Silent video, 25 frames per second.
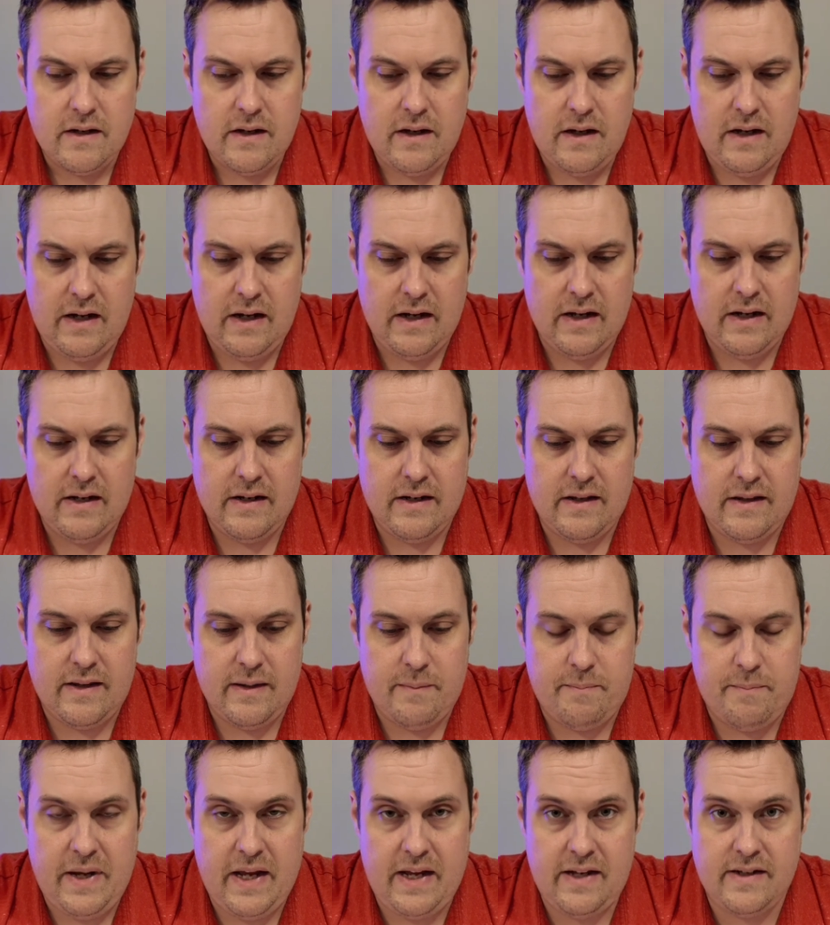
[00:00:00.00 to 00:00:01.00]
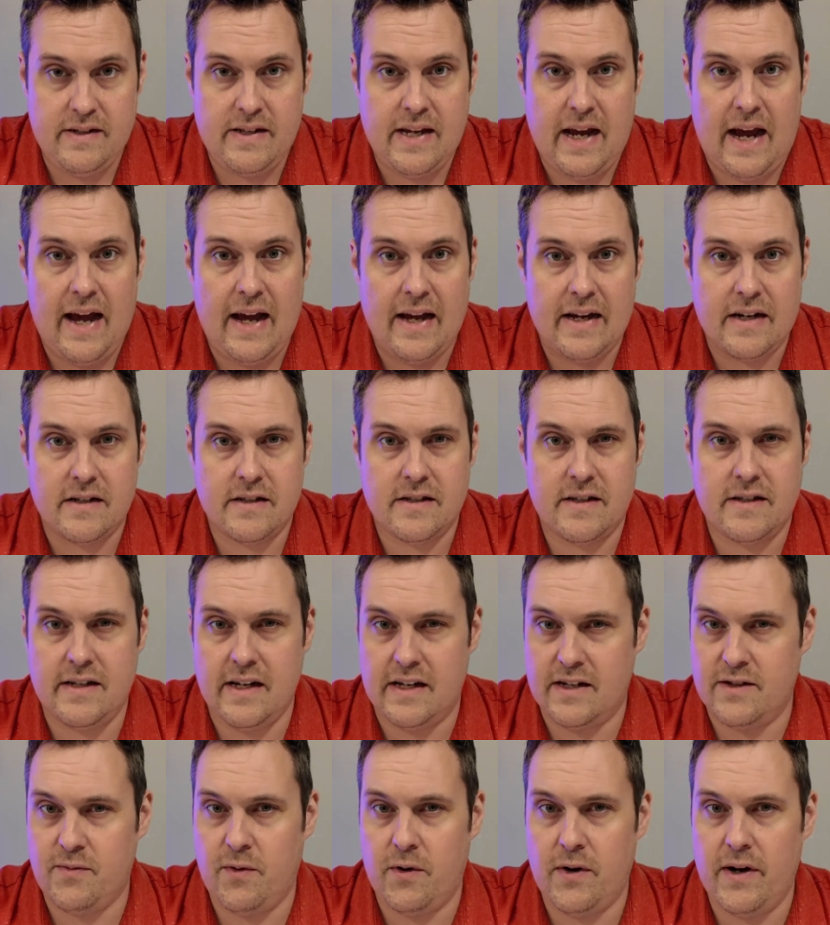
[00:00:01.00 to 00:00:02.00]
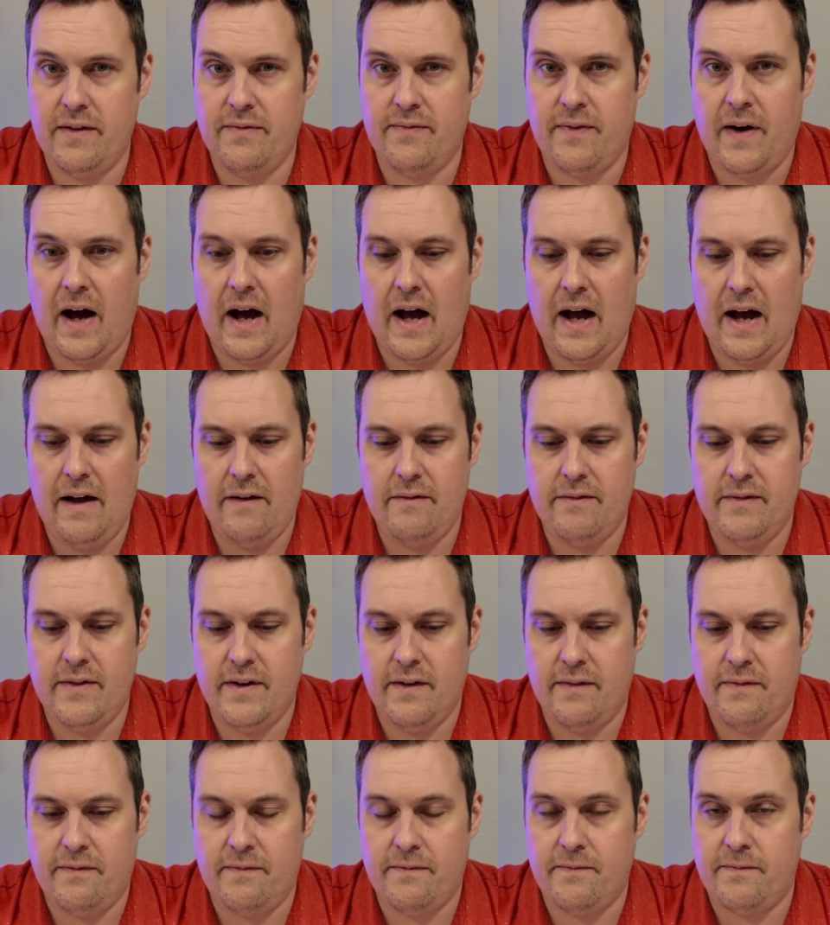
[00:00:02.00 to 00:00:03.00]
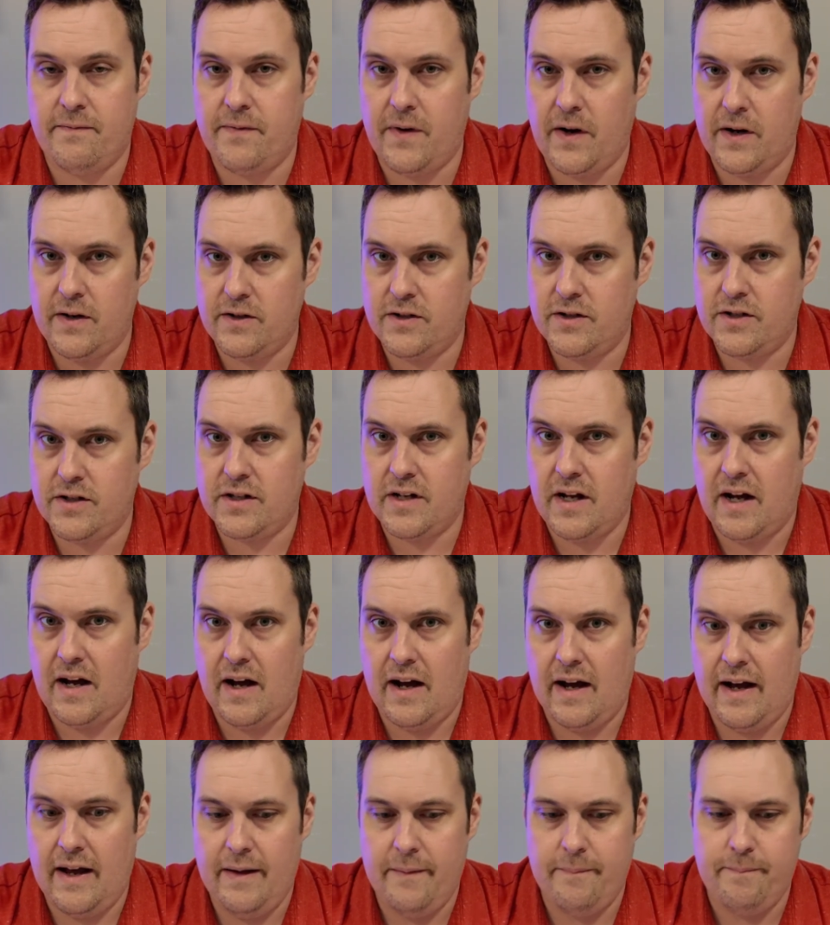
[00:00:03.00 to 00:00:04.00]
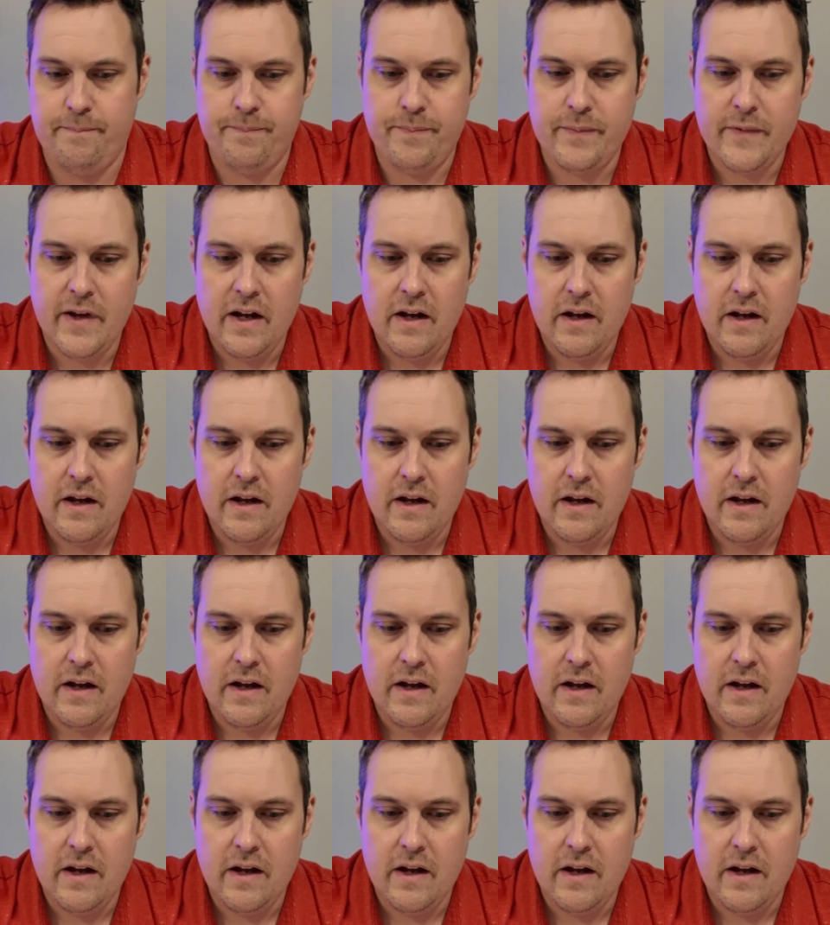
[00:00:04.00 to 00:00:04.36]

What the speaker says: in the Pentax 645 the first time.